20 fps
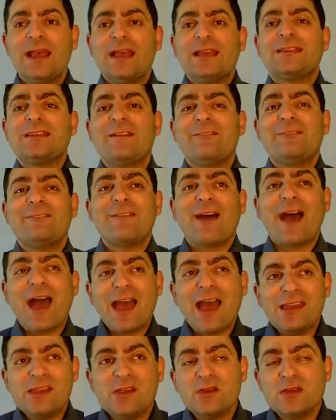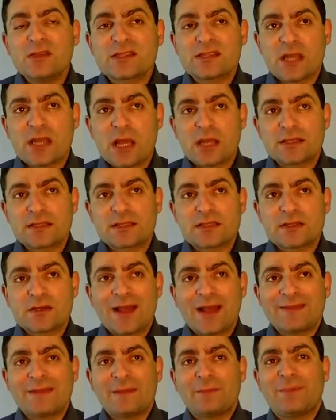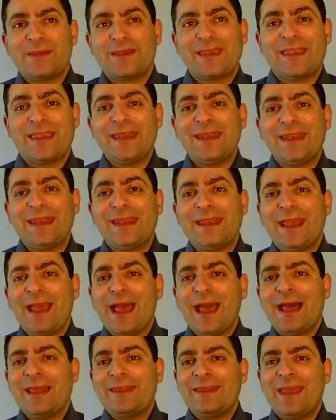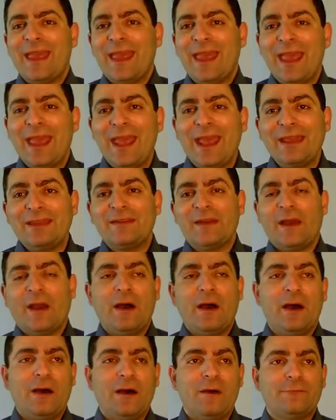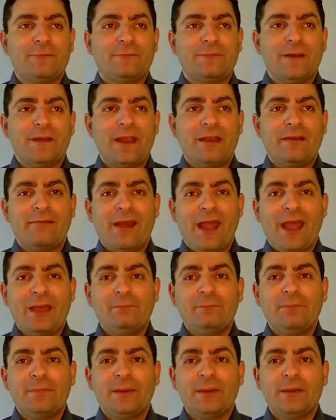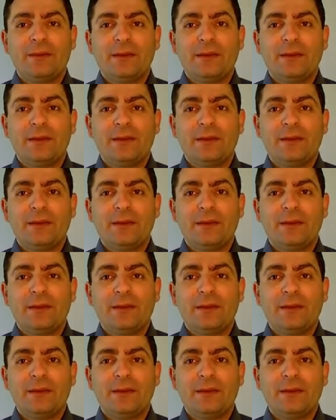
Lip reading: The value is non-zero at the beginning and end of a ramp.